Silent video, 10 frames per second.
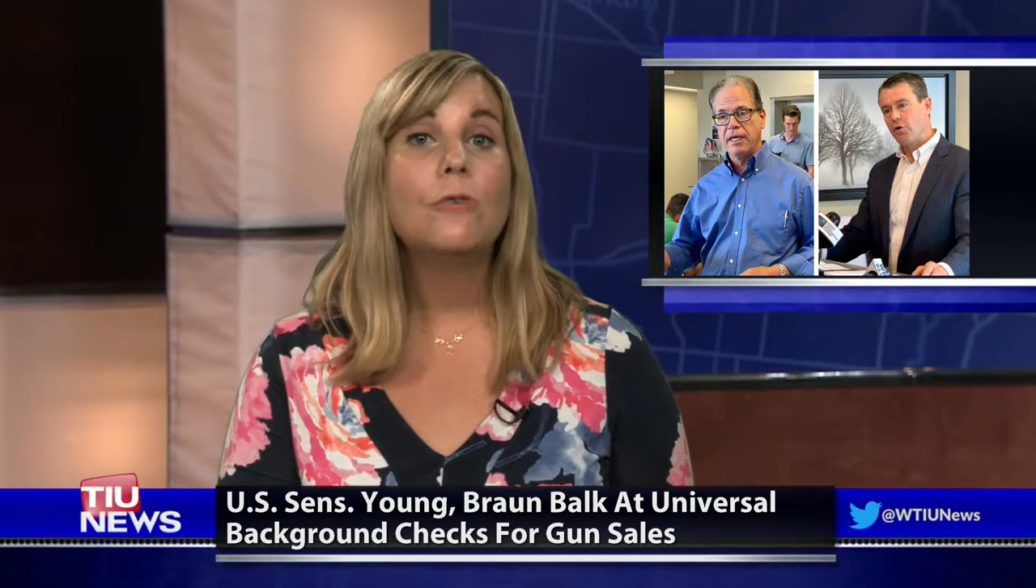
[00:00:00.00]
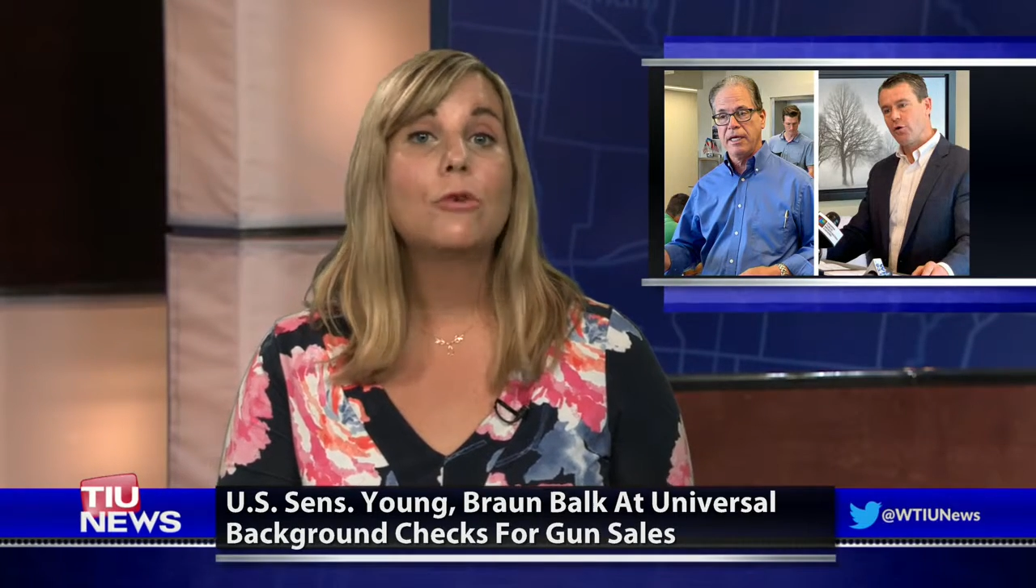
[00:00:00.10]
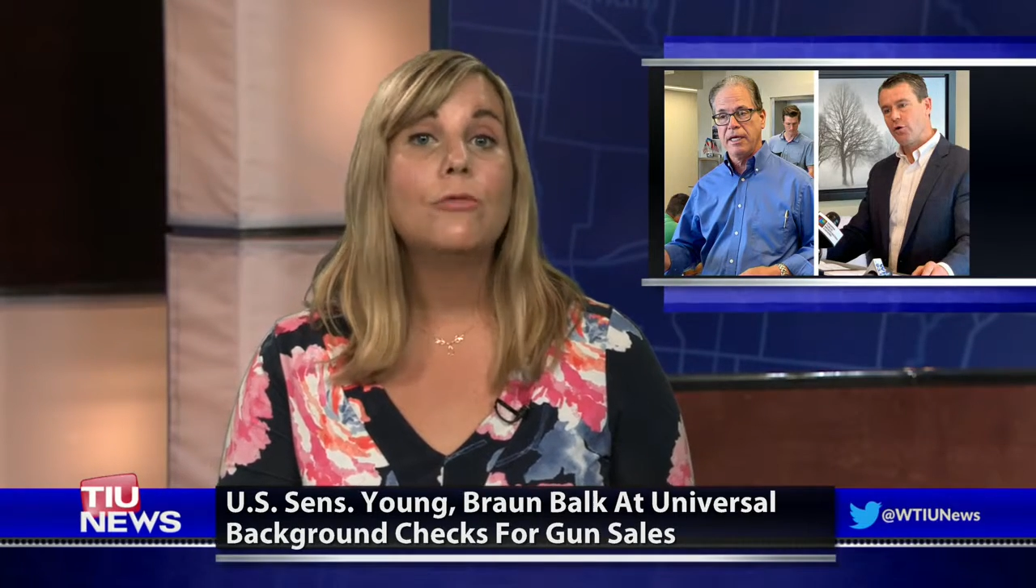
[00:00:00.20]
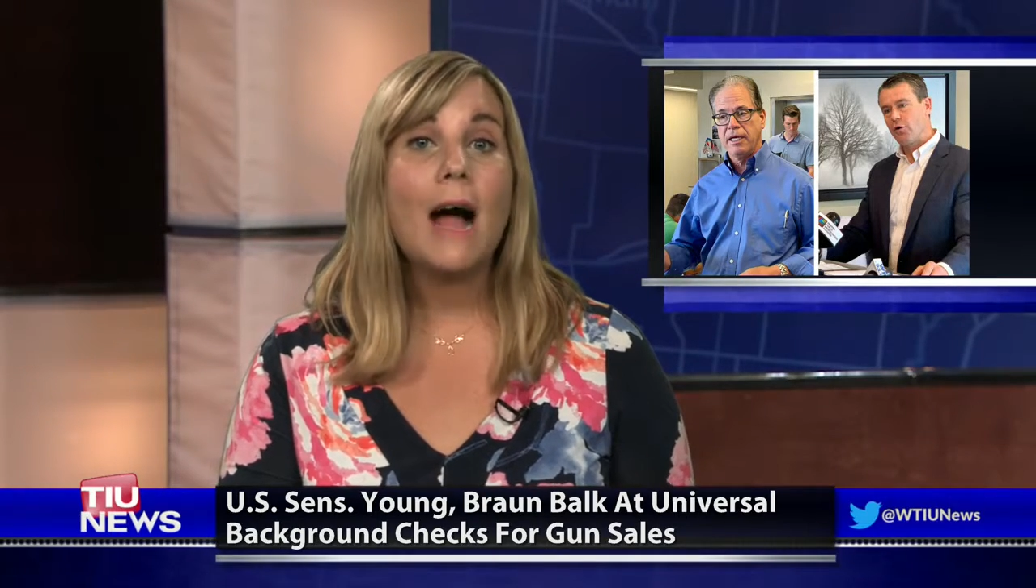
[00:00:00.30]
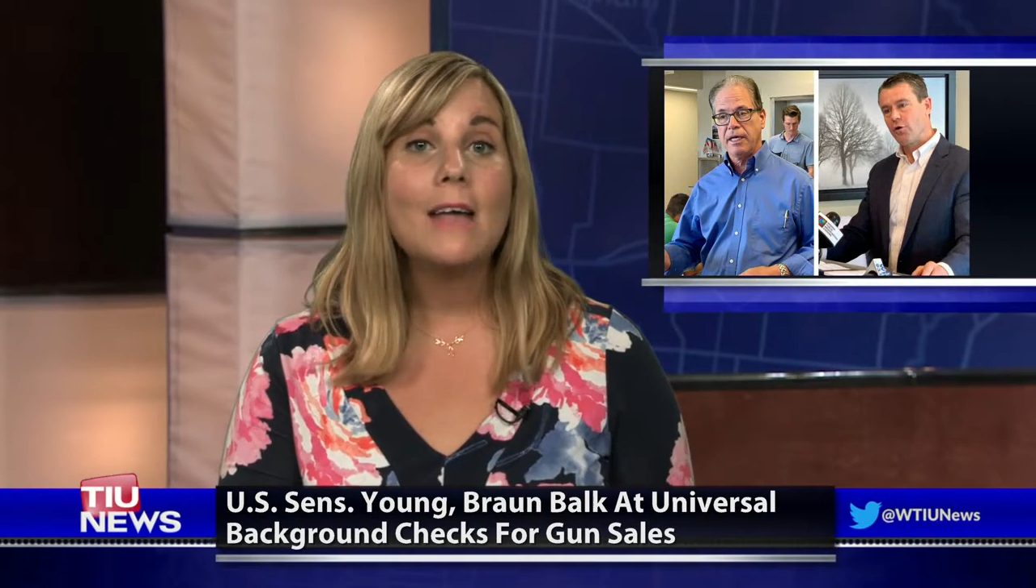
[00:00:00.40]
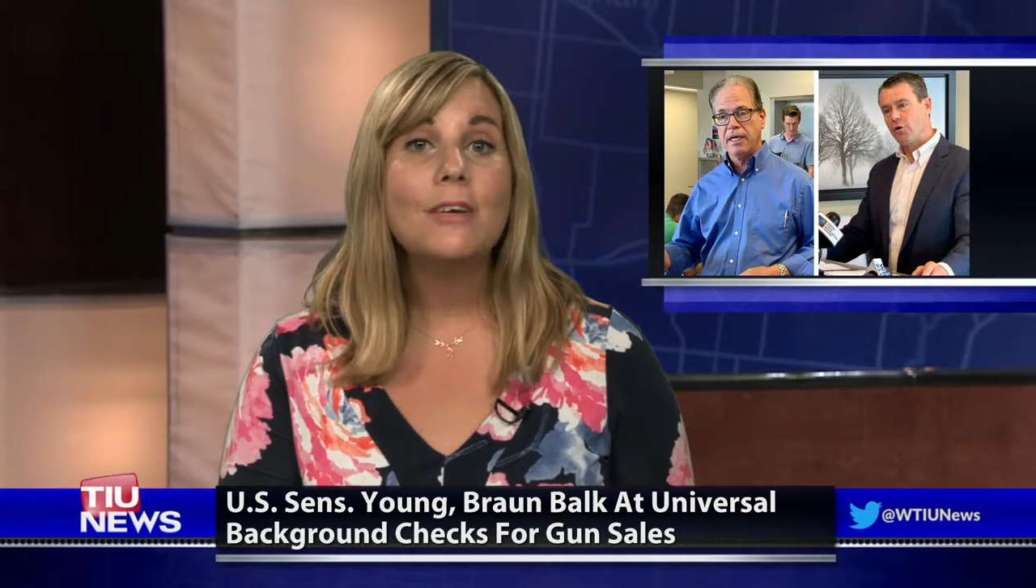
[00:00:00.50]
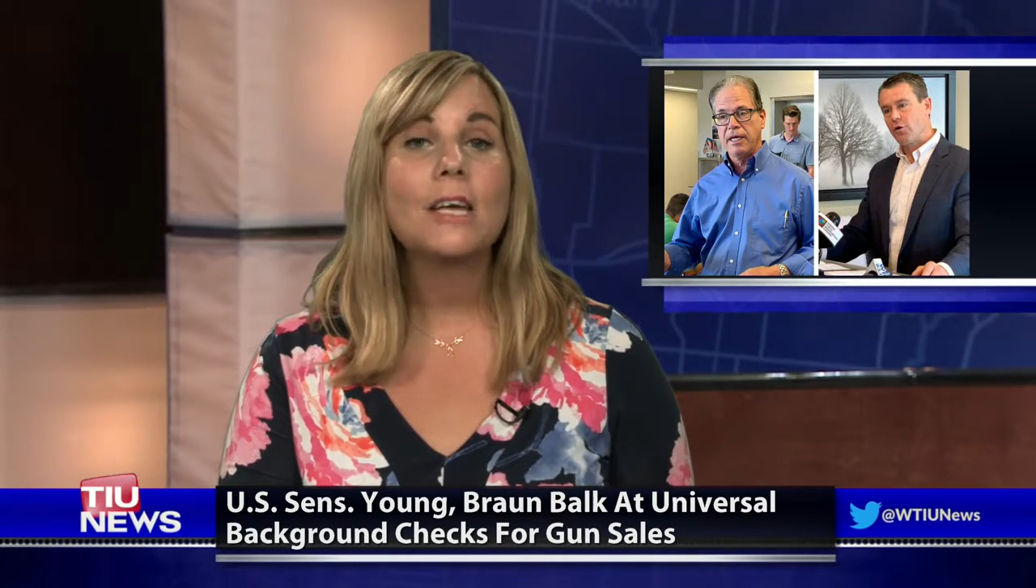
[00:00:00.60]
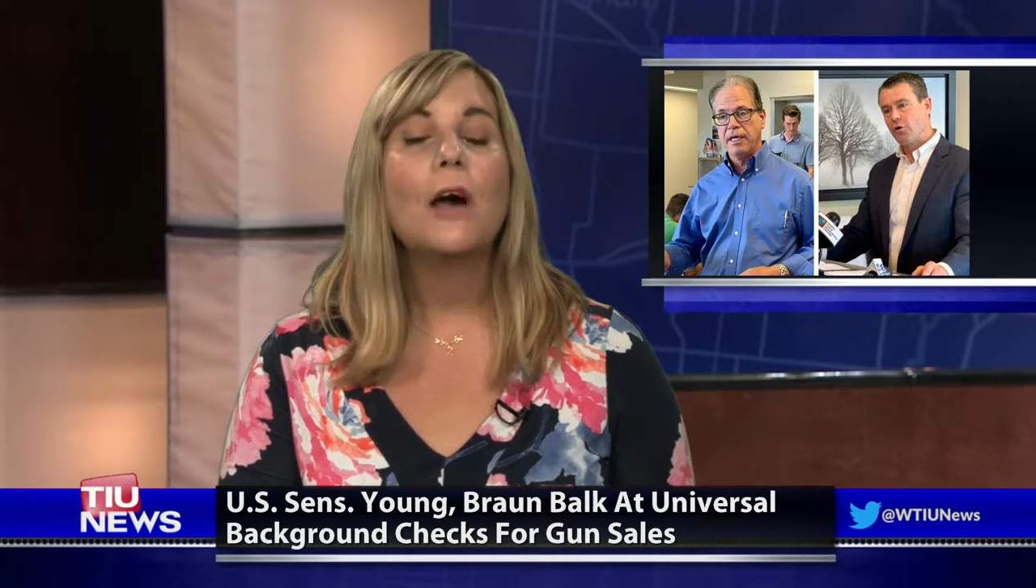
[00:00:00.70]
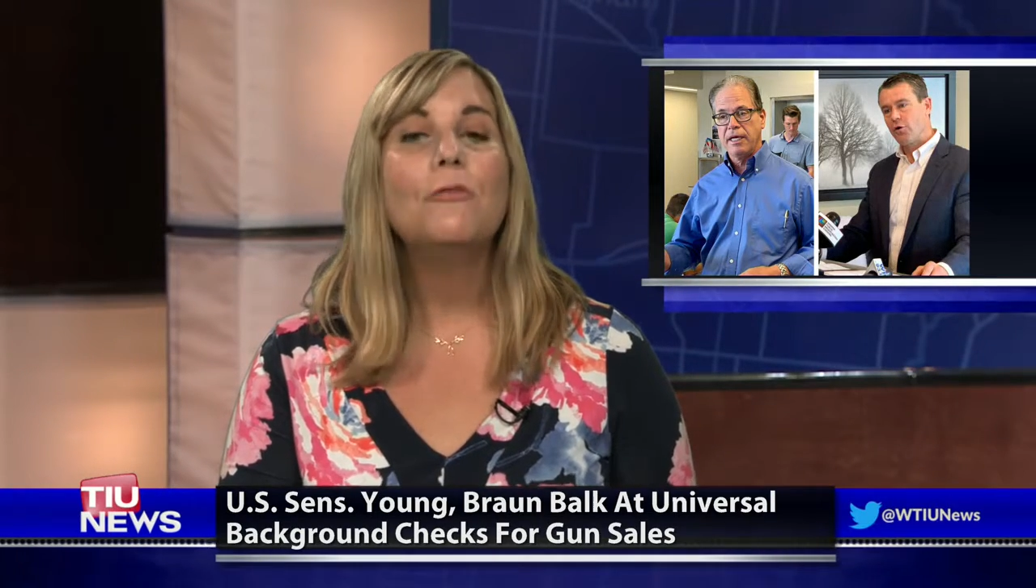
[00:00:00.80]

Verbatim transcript: of reviving